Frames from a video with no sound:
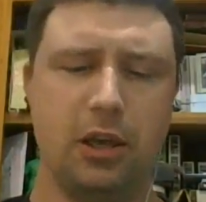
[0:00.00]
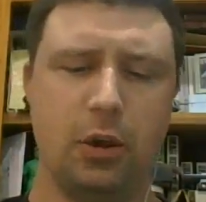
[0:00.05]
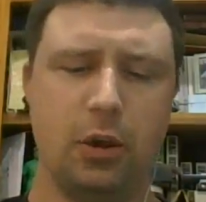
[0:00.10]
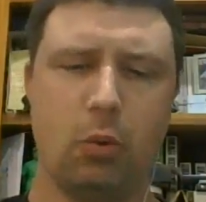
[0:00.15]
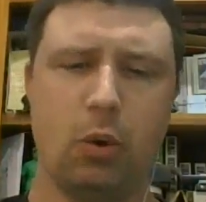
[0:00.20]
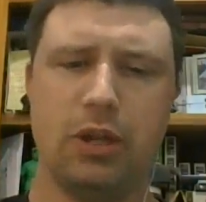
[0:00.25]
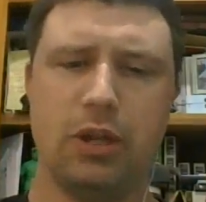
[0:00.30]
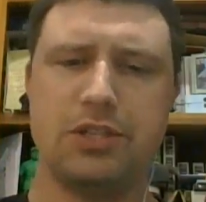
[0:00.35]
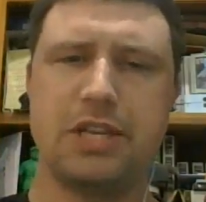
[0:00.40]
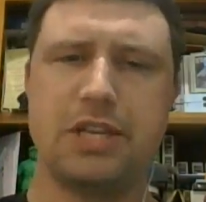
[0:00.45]

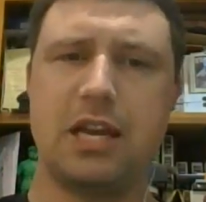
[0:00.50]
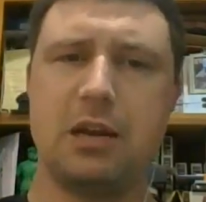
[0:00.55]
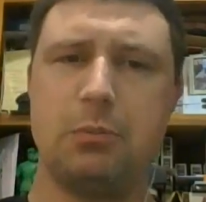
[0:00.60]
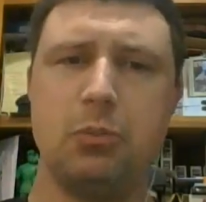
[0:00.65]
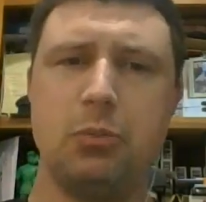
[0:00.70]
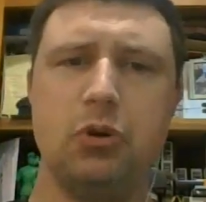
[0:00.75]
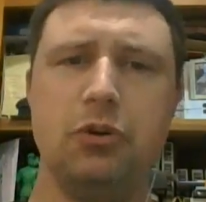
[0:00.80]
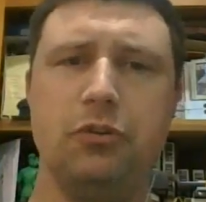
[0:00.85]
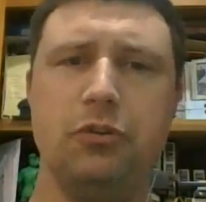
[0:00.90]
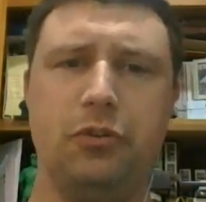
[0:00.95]
One's how to
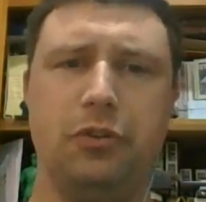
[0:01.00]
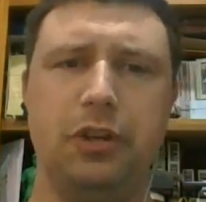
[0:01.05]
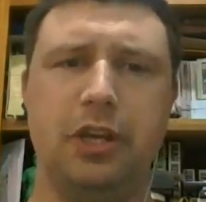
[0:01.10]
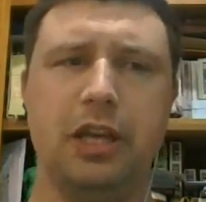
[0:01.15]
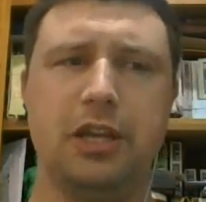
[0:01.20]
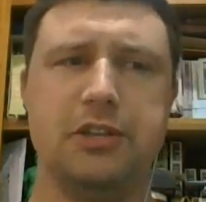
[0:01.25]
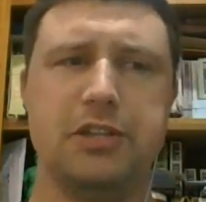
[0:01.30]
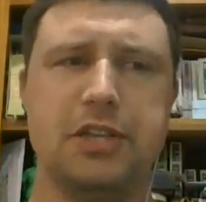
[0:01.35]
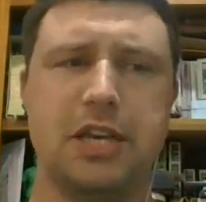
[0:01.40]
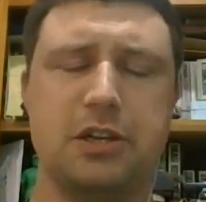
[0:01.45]
move, the
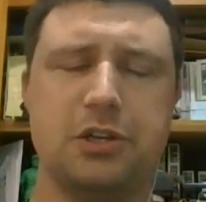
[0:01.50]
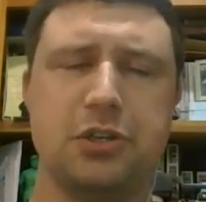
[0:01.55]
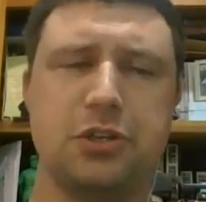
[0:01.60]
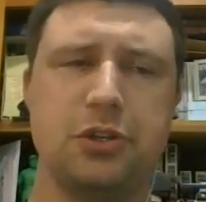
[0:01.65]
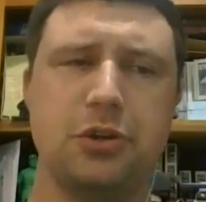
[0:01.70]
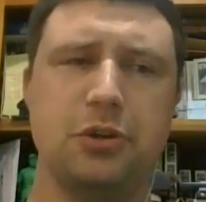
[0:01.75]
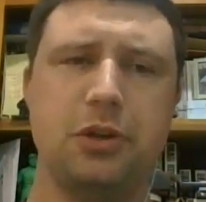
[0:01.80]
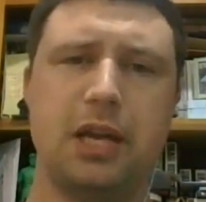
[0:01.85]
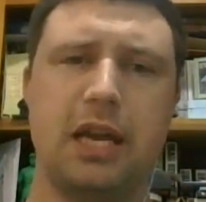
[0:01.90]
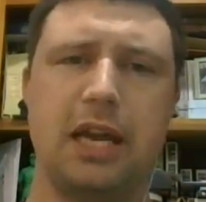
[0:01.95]
other's how to
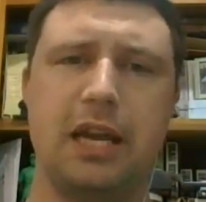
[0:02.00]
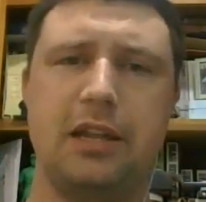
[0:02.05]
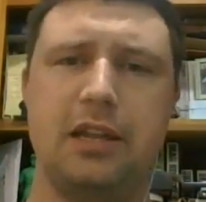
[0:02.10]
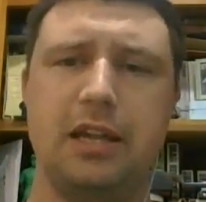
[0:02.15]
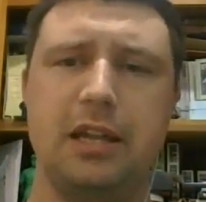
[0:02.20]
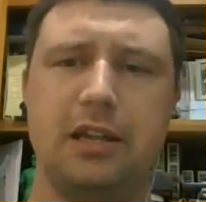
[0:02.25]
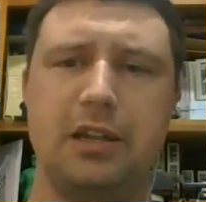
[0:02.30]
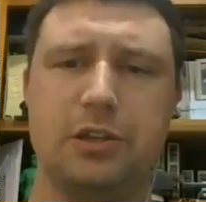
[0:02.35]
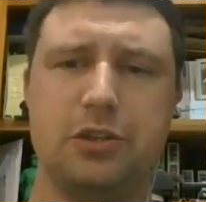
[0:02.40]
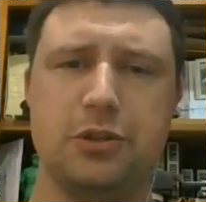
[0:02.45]
shoot, and
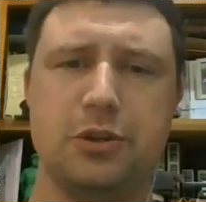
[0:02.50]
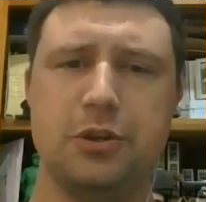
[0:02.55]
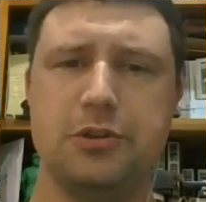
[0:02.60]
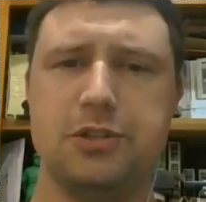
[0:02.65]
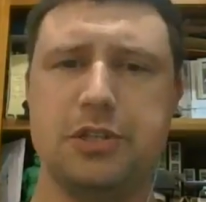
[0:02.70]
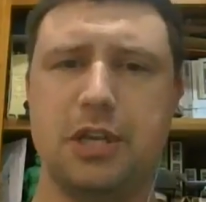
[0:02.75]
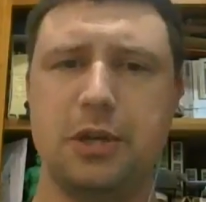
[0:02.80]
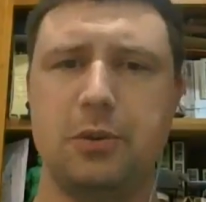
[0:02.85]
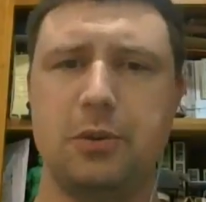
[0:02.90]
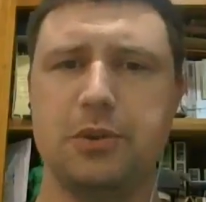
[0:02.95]
then the turn
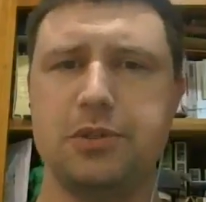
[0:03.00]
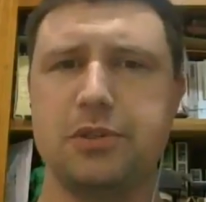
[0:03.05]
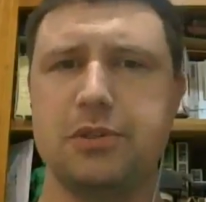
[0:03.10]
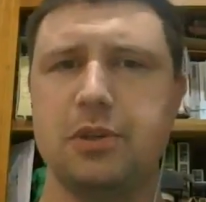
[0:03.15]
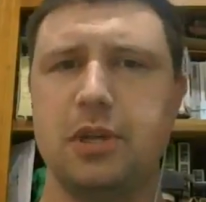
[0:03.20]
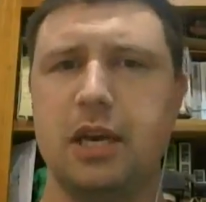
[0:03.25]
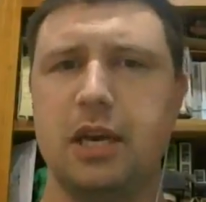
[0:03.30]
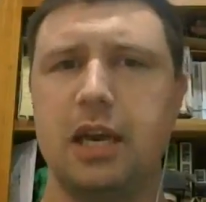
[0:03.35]
sequence.